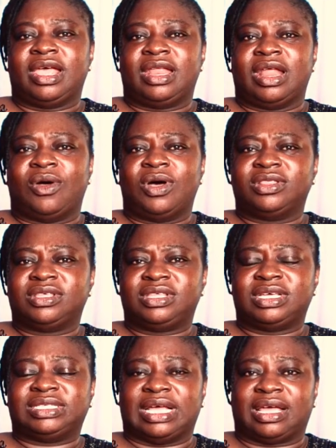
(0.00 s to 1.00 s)
Now, other
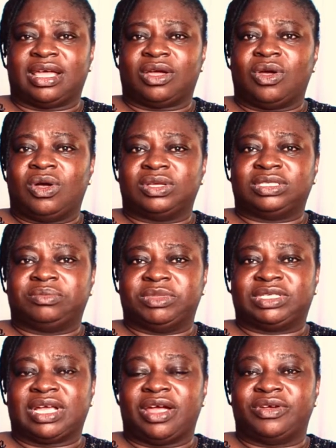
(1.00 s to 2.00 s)
things that can cause
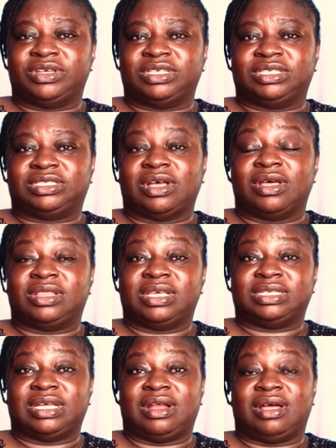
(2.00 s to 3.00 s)
miscarriages are
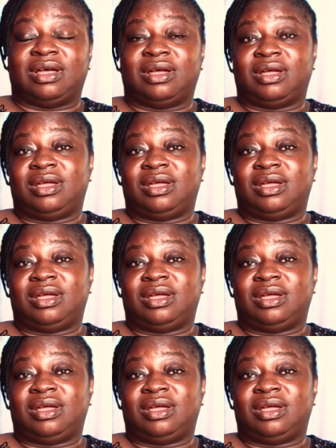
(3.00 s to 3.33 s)
things that are